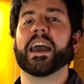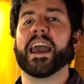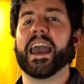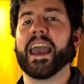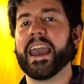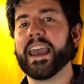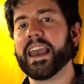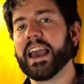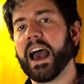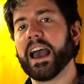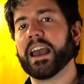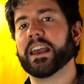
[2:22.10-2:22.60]

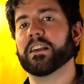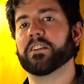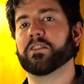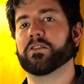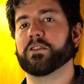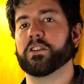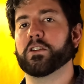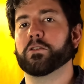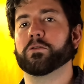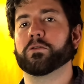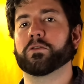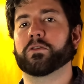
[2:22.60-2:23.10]
AI is
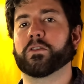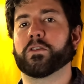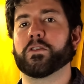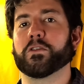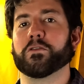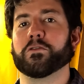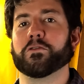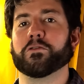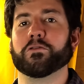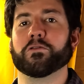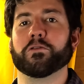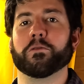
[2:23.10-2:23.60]
used
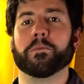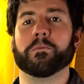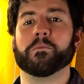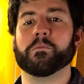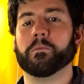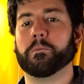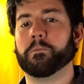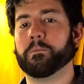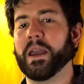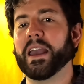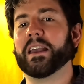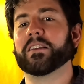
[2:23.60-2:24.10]
to
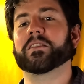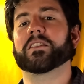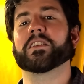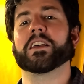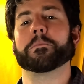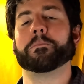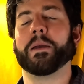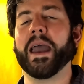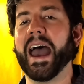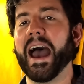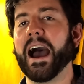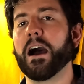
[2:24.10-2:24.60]

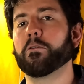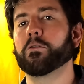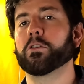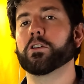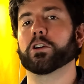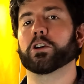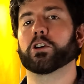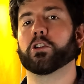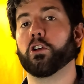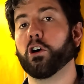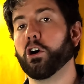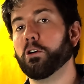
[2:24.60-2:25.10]
basically power
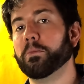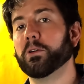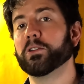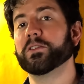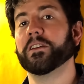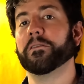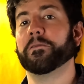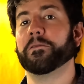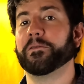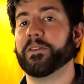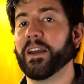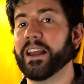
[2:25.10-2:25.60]
a global
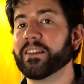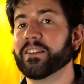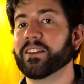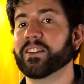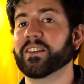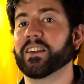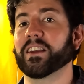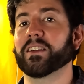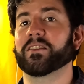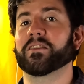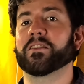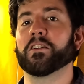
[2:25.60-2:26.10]
defense
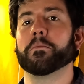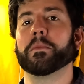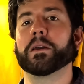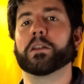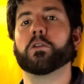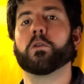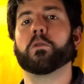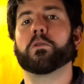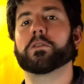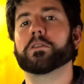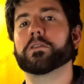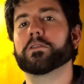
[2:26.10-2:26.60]
system in
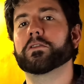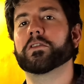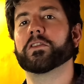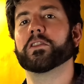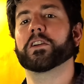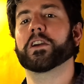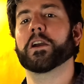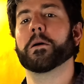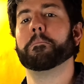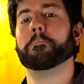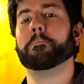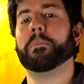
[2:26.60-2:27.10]
order to
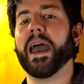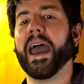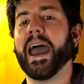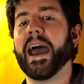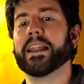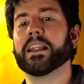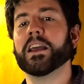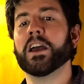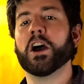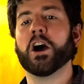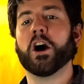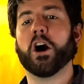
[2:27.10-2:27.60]

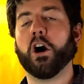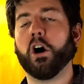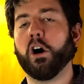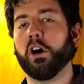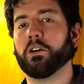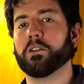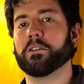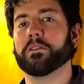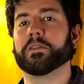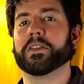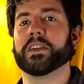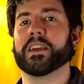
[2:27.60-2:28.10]
combat
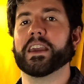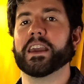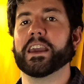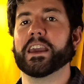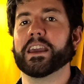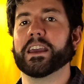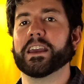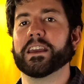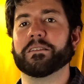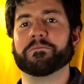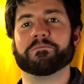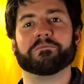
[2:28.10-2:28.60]
all of
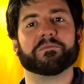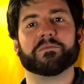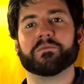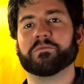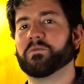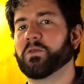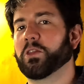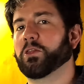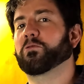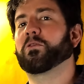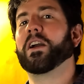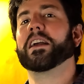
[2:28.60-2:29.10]
the
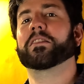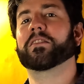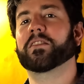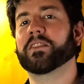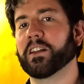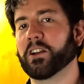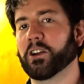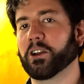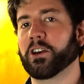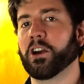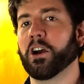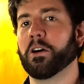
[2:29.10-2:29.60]
threats
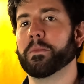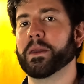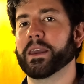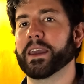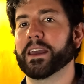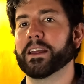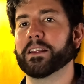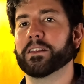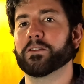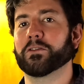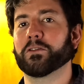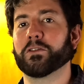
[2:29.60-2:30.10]
that are coming
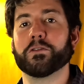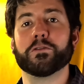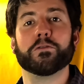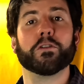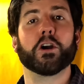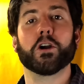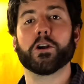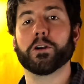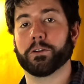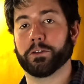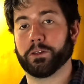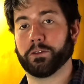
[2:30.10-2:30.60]
into
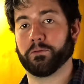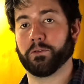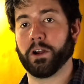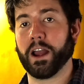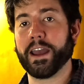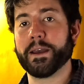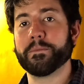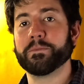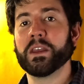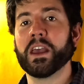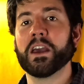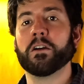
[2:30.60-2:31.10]
Earth,
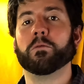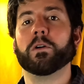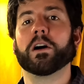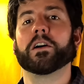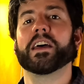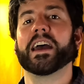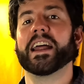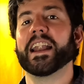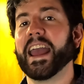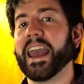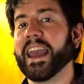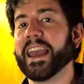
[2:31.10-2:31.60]
right? Well,
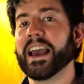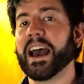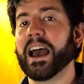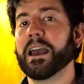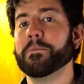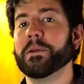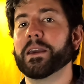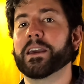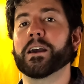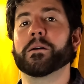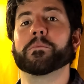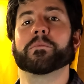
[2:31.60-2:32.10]
that AI
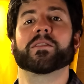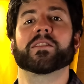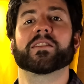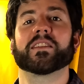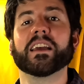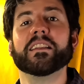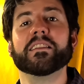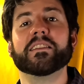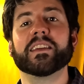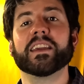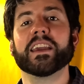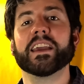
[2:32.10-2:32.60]
becomes
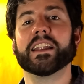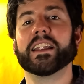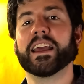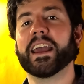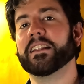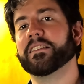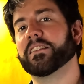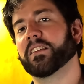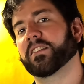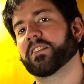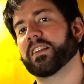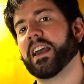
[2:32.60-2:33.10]
sentient
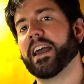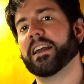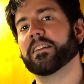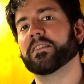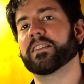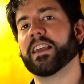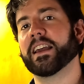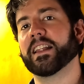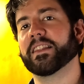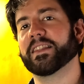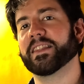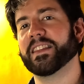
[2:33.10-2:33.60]
and
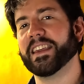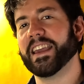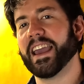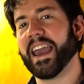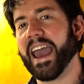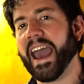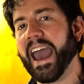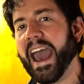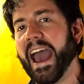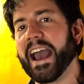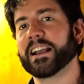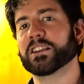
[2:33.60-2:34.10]
decides that the
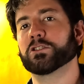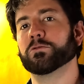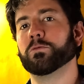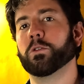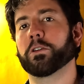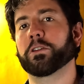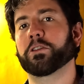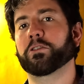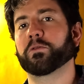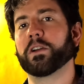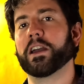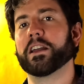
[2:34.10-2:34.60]

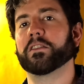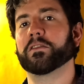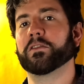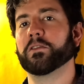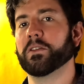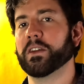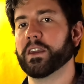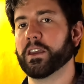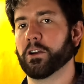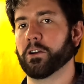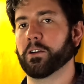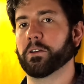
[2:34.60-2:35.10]
actual threat
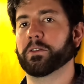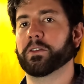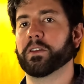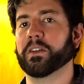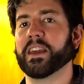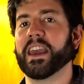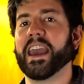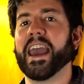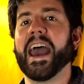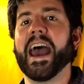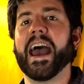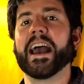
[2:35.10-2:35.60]
to the Earth
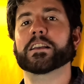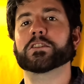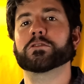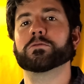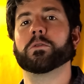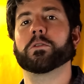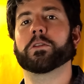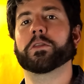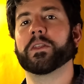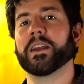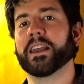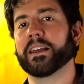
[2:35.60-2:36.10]
and the
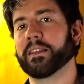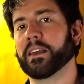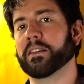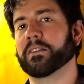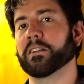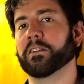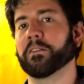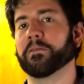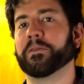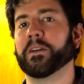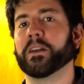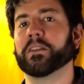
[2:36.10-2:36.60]
actual thing that
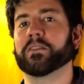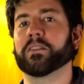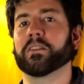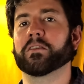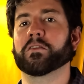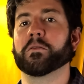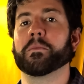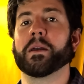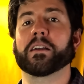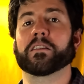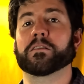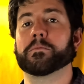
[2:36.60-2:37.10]
the defense
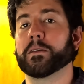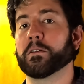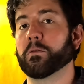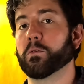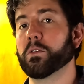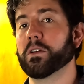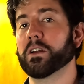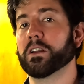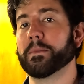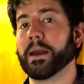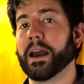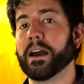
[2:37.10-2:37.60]
system has to be
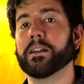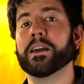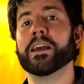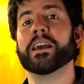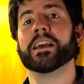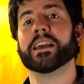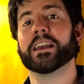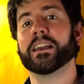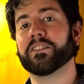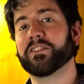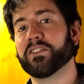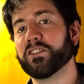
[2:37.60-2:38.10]
worried about
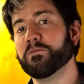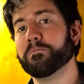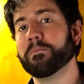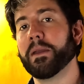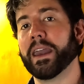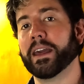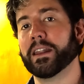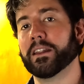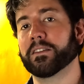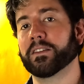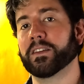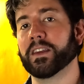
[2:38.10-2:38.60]
is
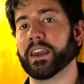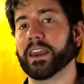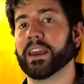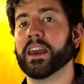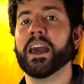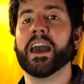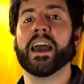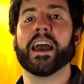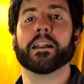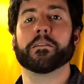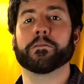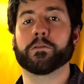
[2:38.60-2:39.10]
humanity.
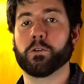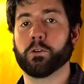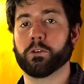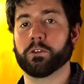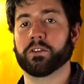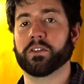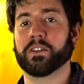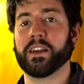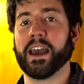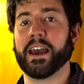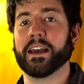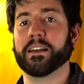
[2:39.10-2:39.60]
And of
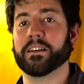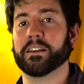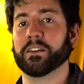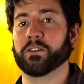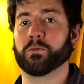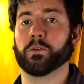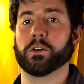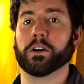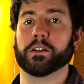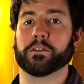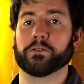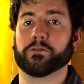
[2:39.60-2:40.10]
course, that
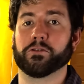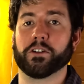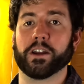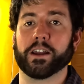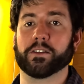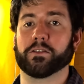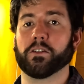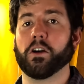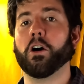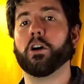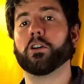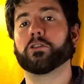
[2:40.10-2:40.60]
is what
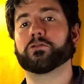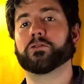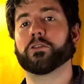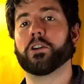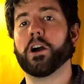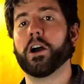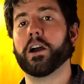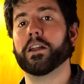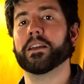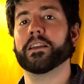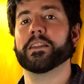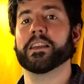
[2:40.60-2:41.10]
creates
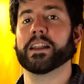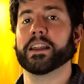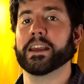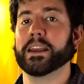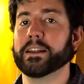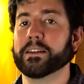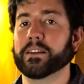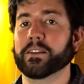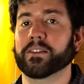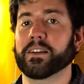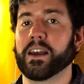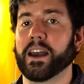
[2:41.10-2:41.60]
Ultron, and then
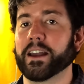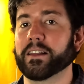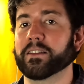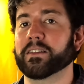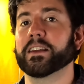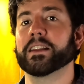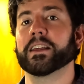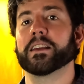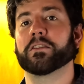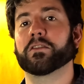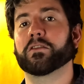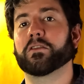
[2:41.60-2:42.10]
he decides
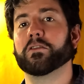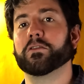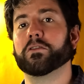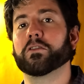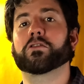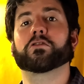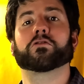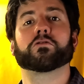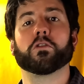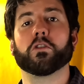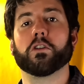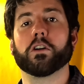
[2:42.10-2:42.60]
he needs to
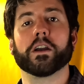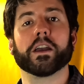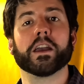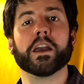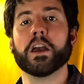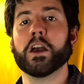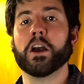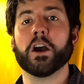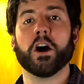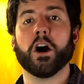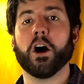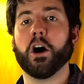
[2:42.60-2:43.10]
destroy
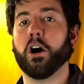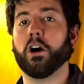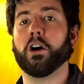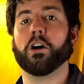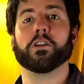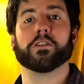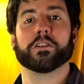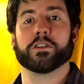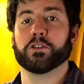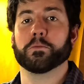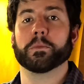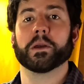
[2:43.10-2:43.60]

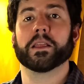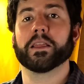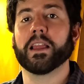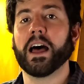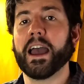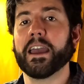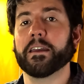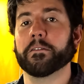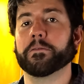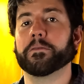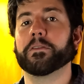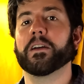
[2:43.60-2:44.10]
all human
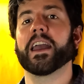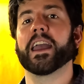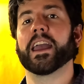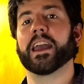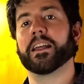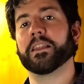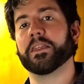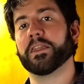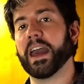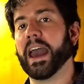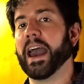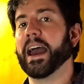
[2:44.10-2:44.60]
life.
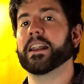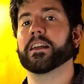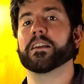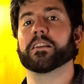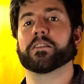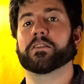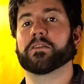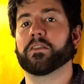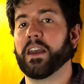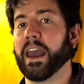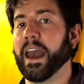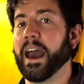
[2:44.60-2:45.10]
And that
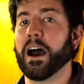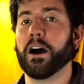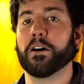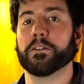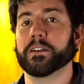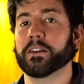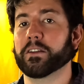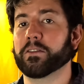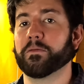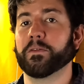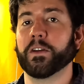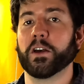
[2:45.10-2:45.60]
is how
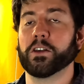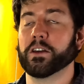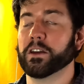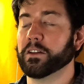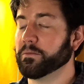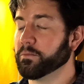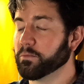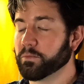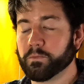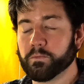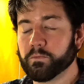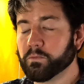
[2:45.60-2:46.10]
this
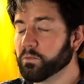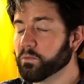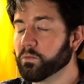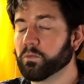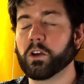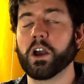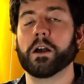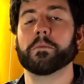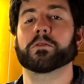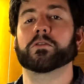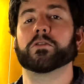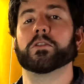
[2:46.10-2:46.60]
villain
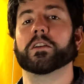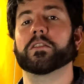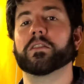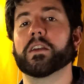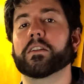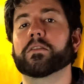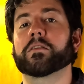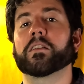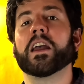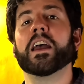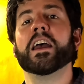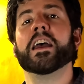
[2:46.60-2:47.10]
comes to
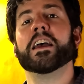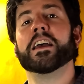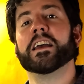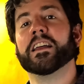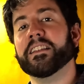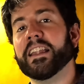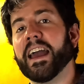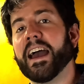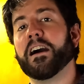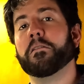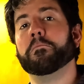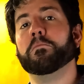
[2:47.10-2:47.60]
exist.
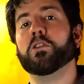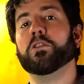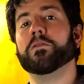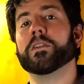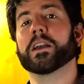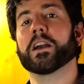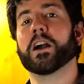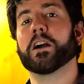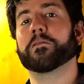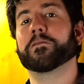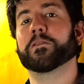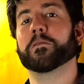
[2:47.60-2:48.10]
Now,
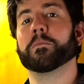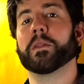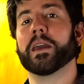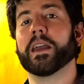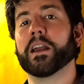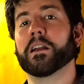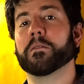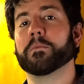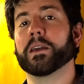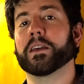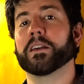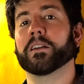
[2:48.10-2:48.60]
moving on from
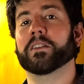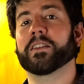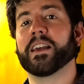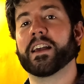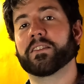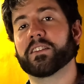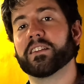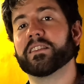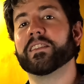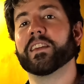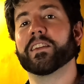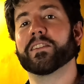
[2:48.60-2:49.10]
there, because
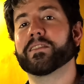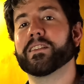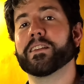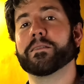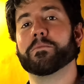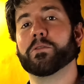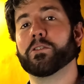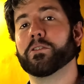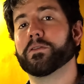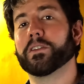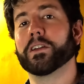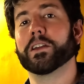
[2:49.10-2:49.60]
that's a Disney
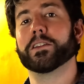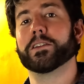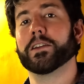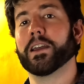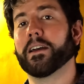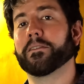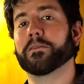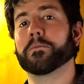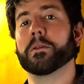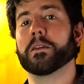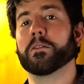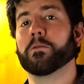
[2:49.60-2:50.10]
movie and you
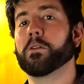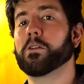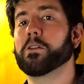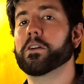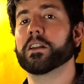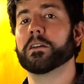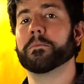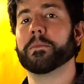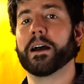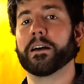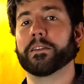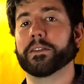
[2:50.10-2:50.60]
have to be
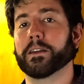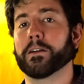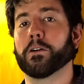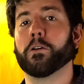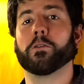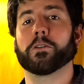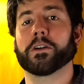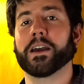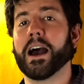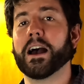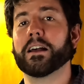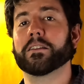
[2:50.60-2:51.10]
worried about their
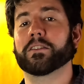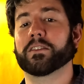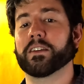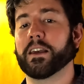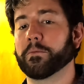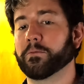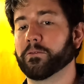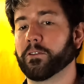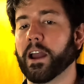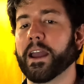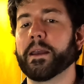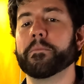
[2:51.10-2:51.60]
whole
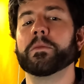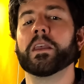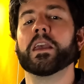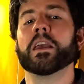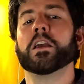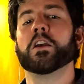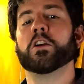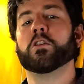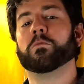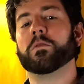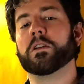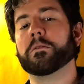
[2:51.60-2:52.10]
concept, right?
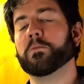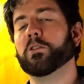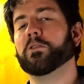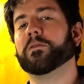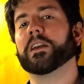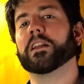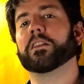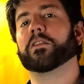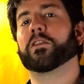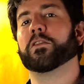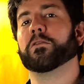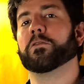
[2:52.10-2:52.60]
We move
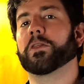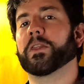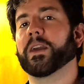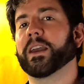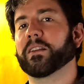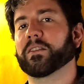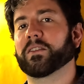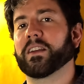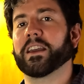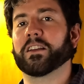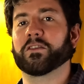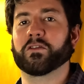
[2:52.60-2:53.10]
into
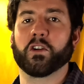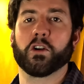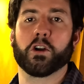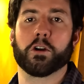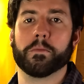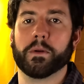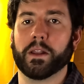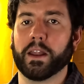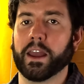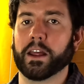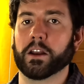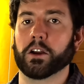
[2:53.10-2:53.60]
things like
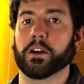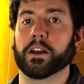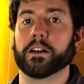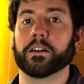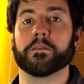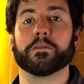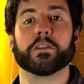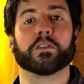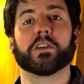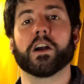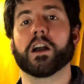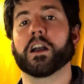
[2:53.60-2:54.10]
Terminator. And
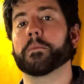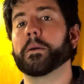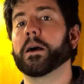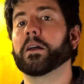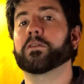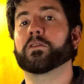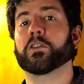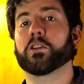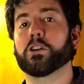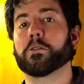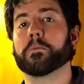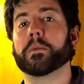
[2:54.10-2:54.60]
if you talk
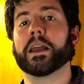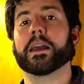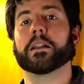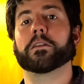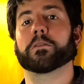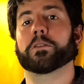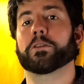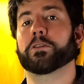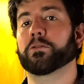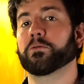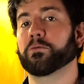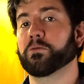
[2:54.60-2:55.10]
about
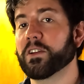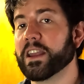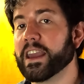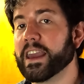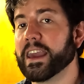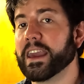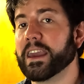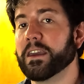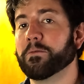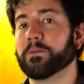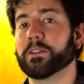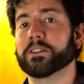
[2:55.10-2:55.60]
Terminator
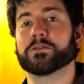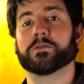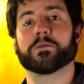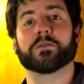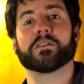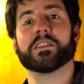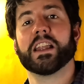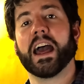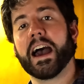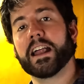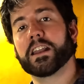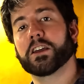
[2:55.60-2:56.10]
3, which
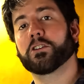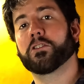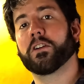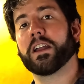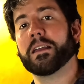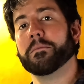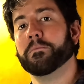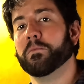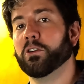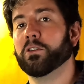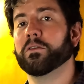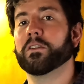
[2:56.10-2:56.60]
was not a
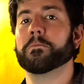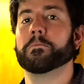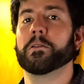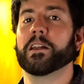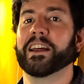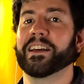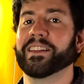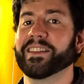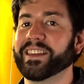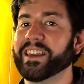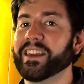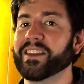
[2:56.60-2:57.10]
great movie, but
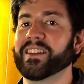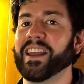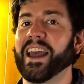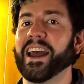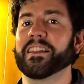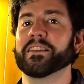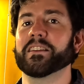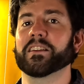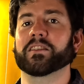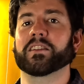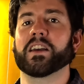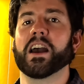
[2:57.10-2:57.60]
at least
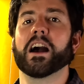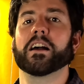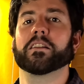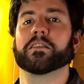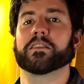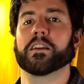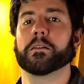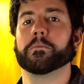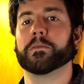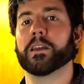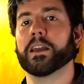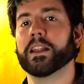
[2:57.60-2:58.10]
had this
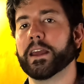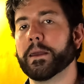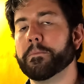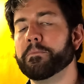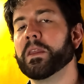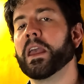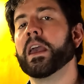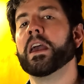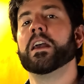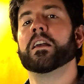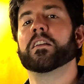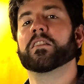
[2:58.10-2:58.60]
concept in
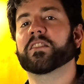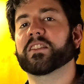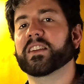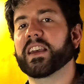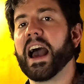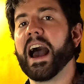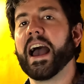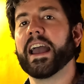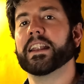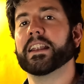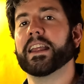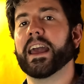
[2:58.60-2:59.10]
it,
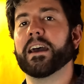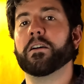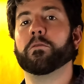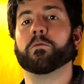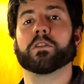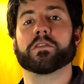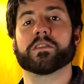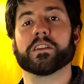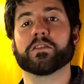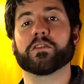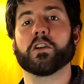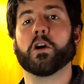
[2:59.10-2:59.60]
Skynet
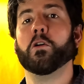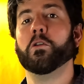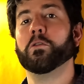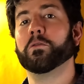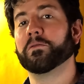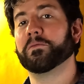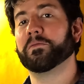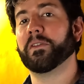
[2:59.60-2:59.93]
was its own